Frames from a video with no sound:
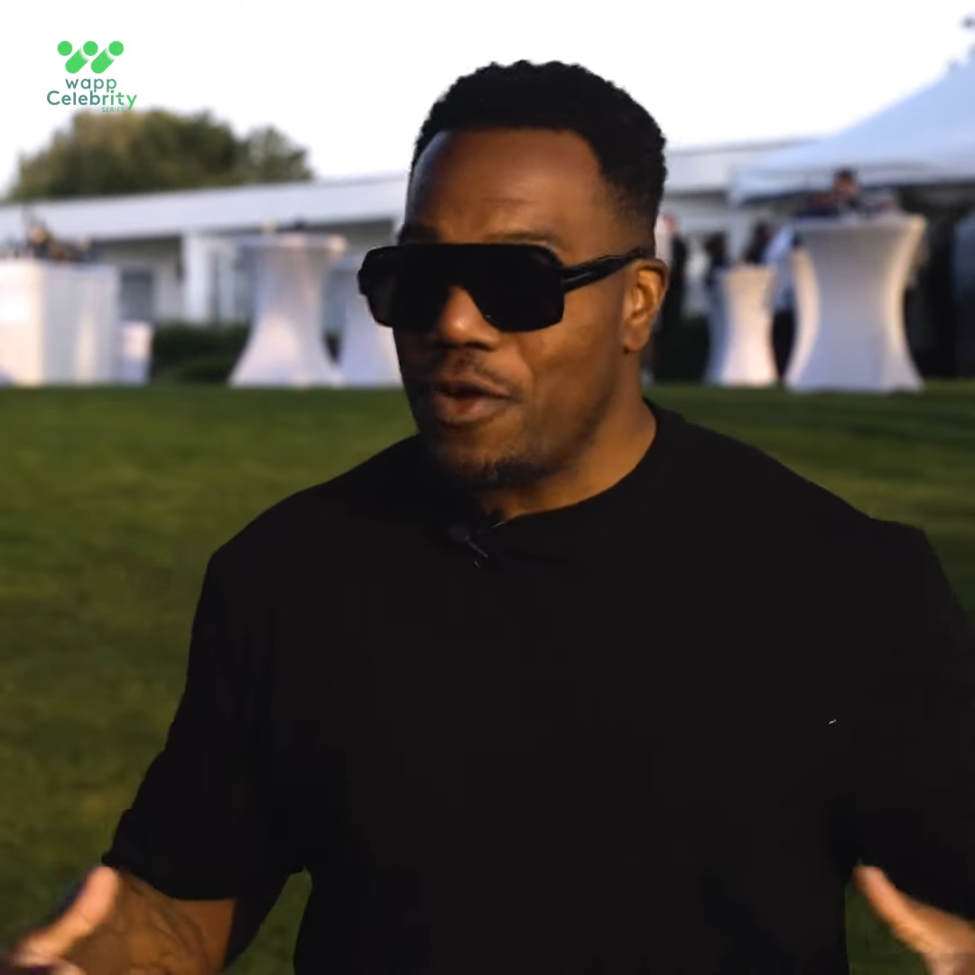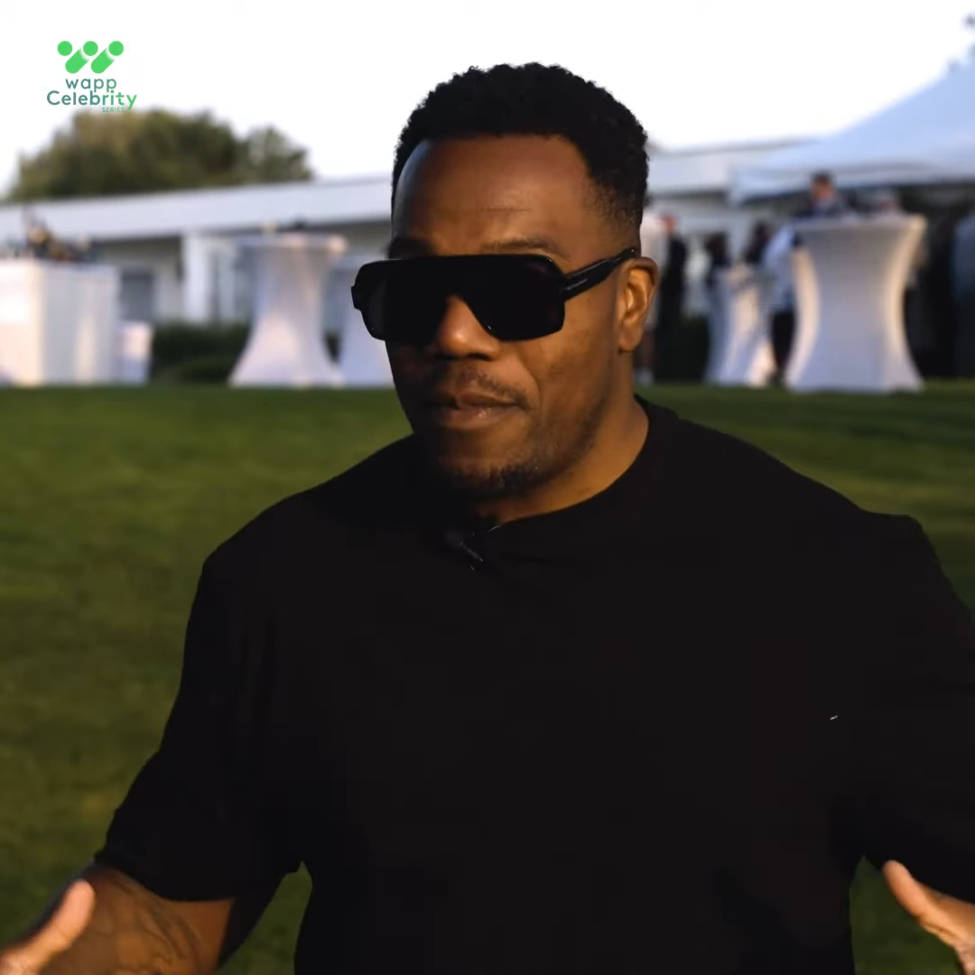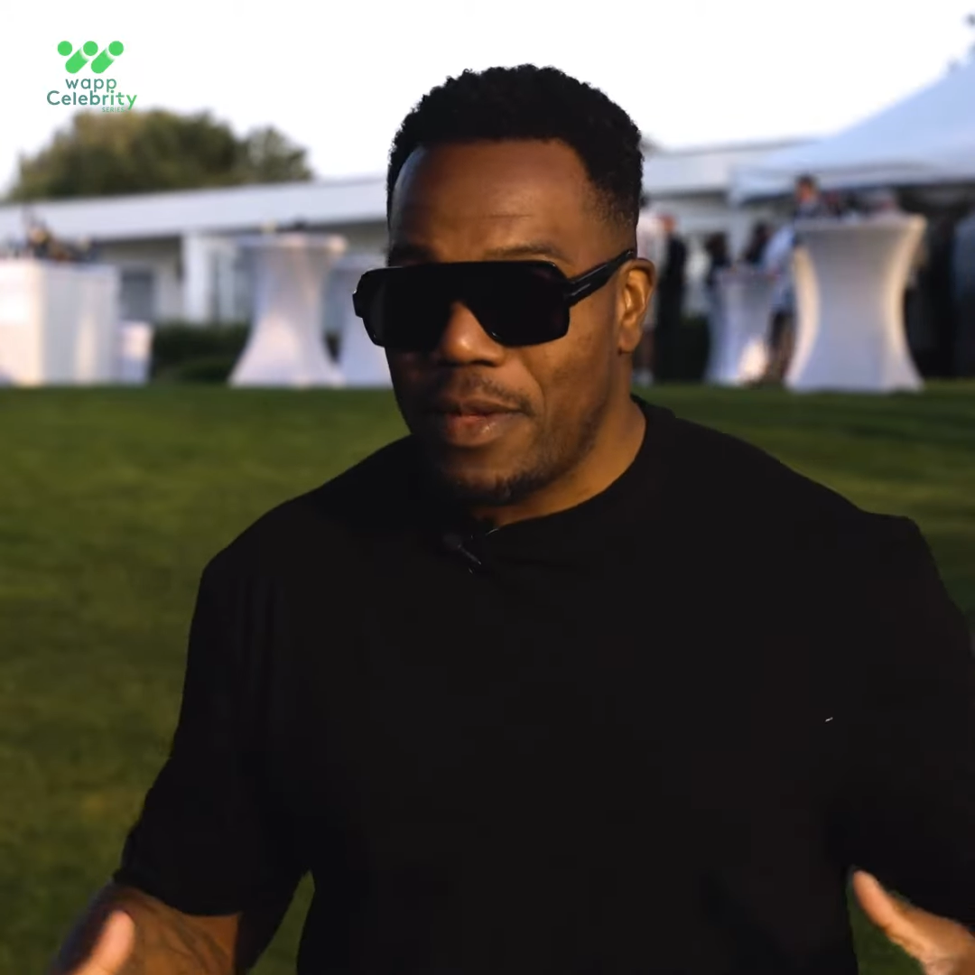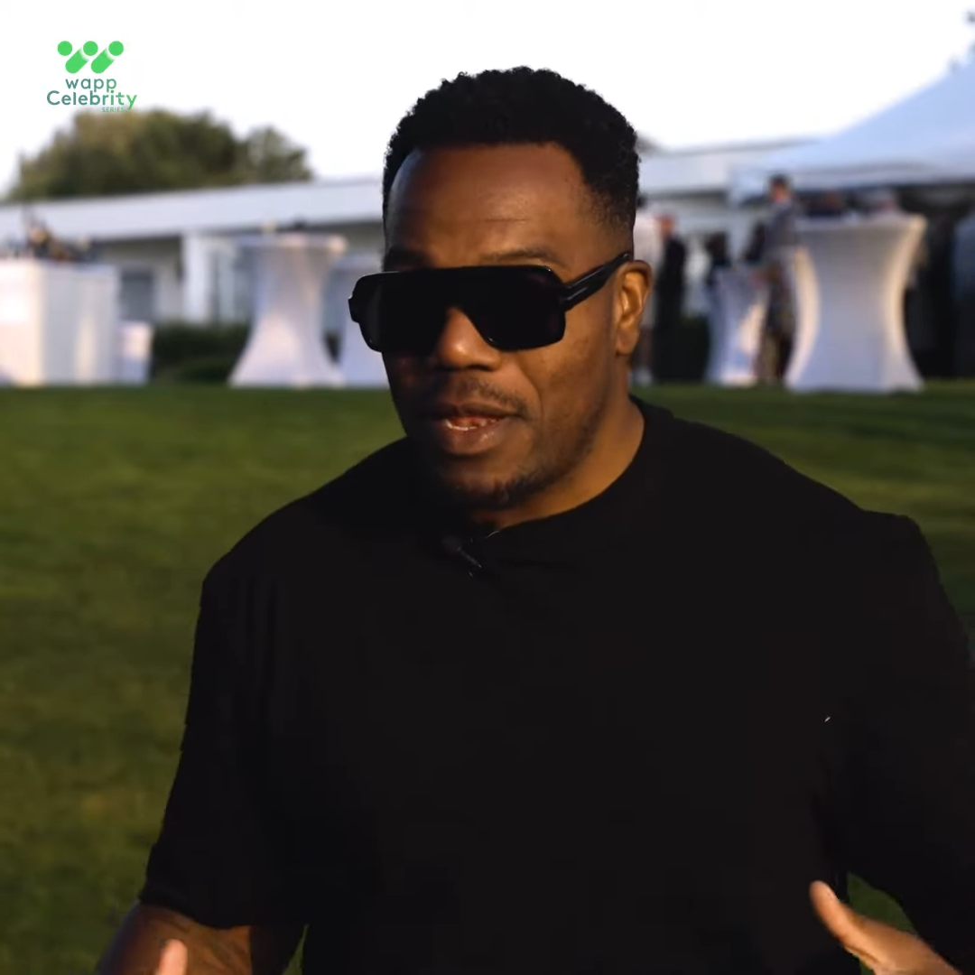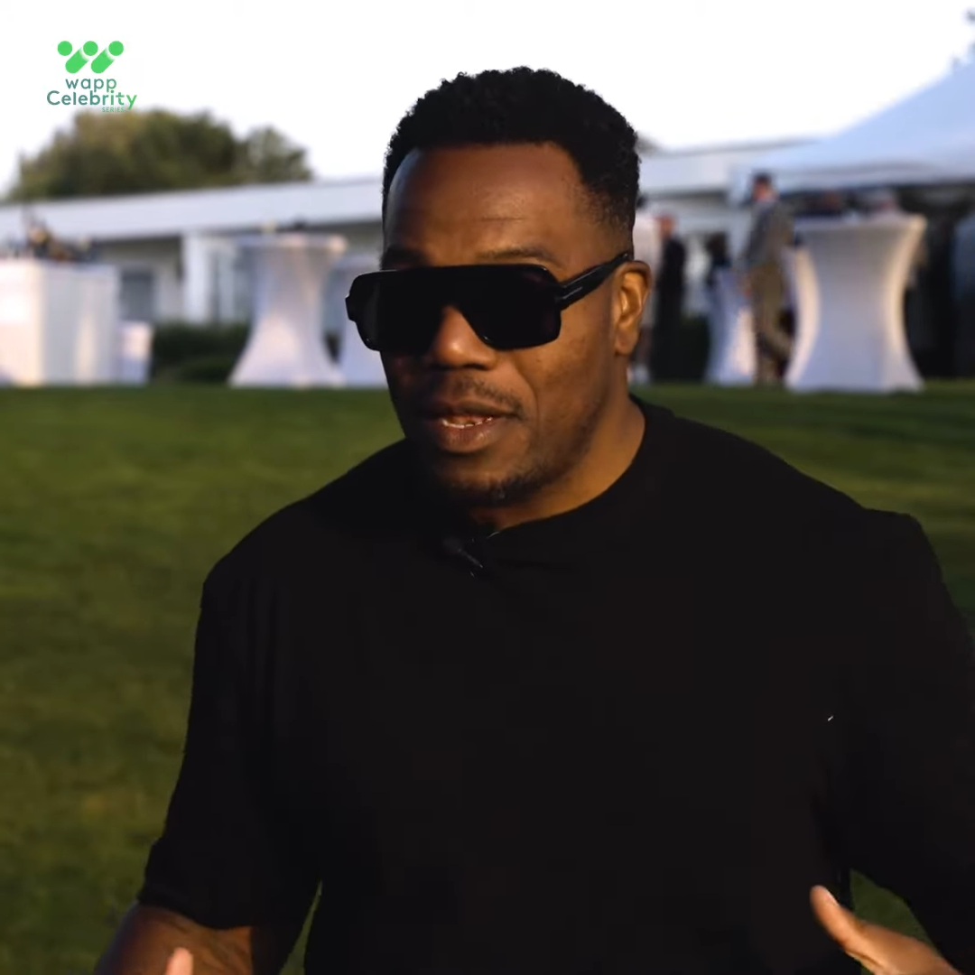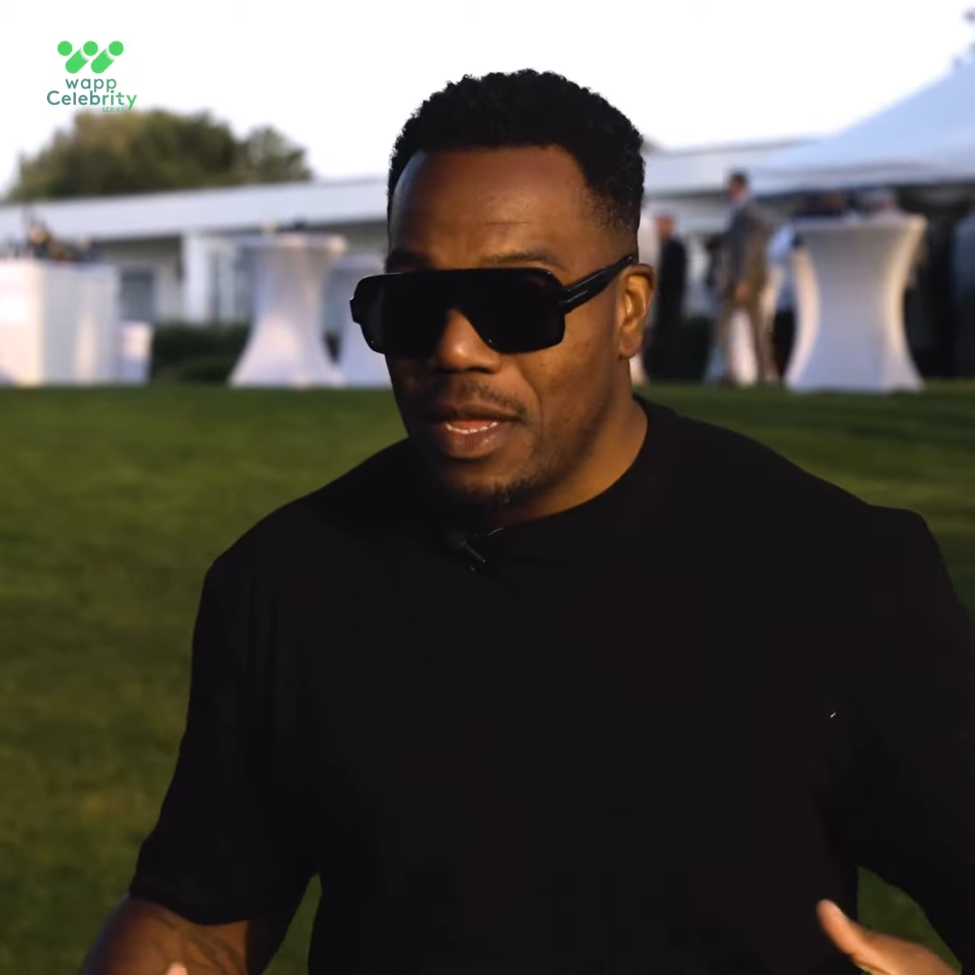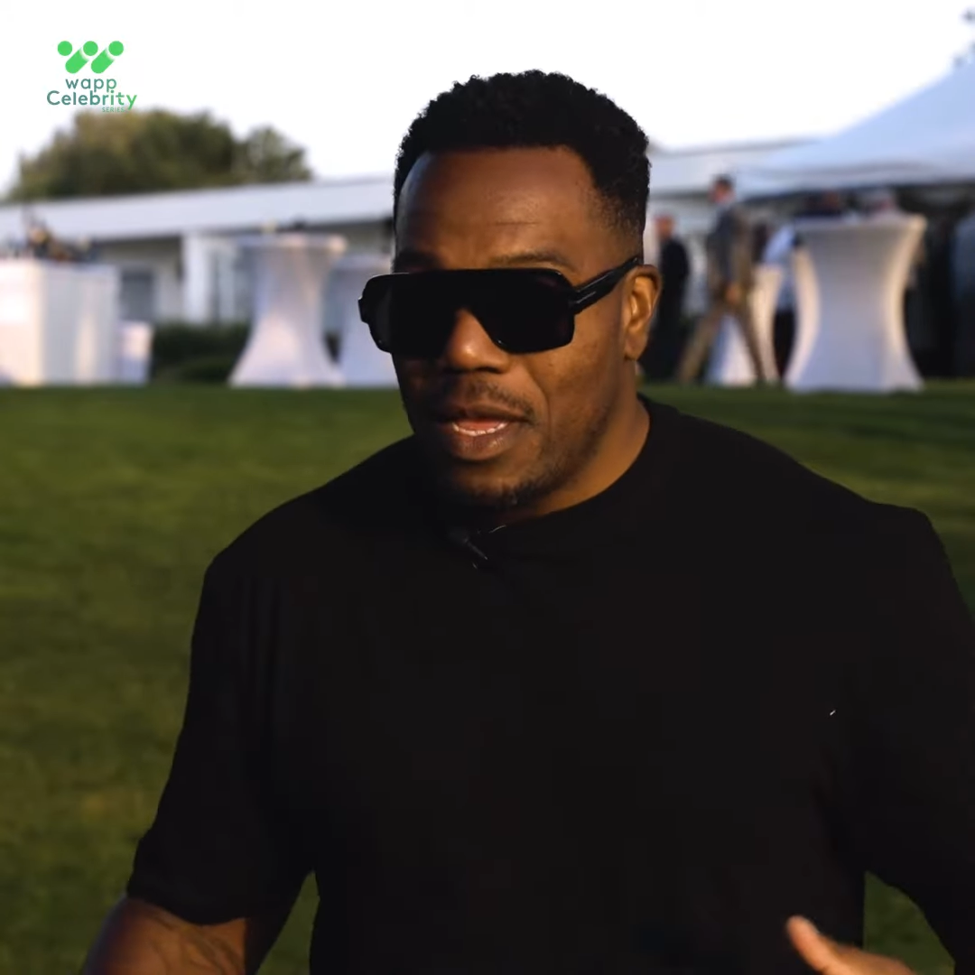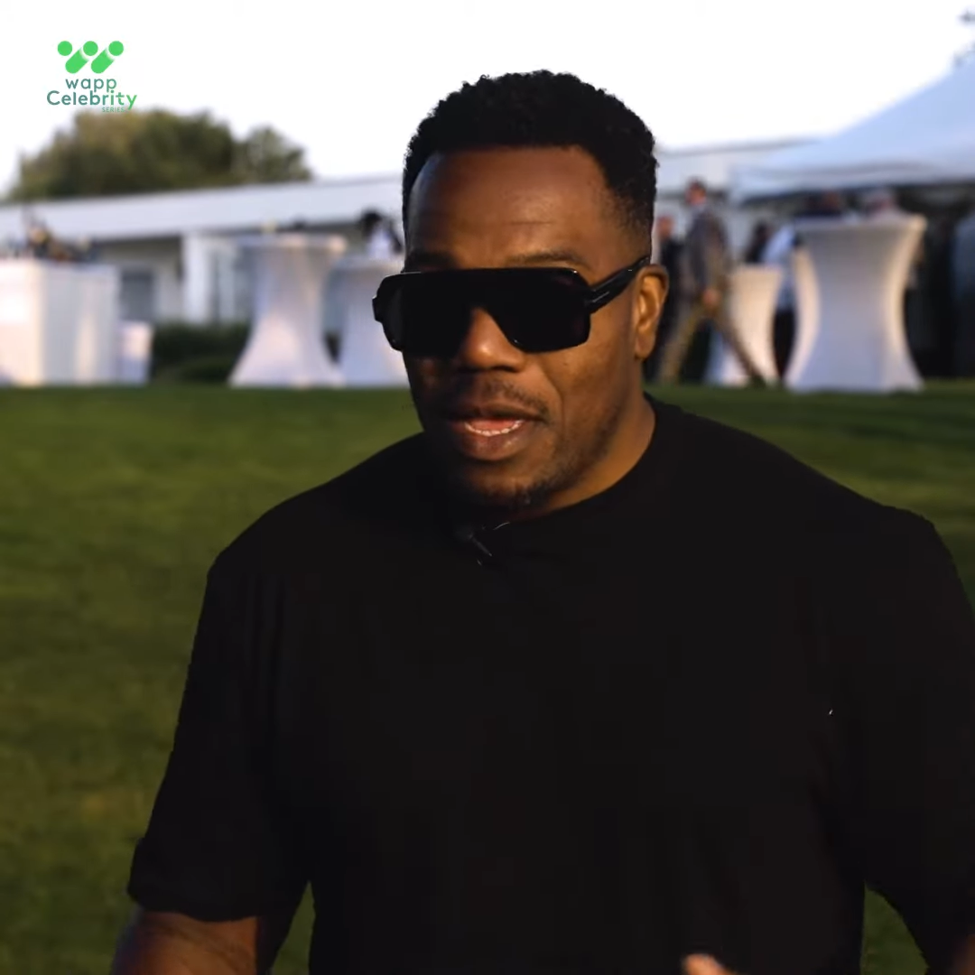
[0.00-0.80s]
up in.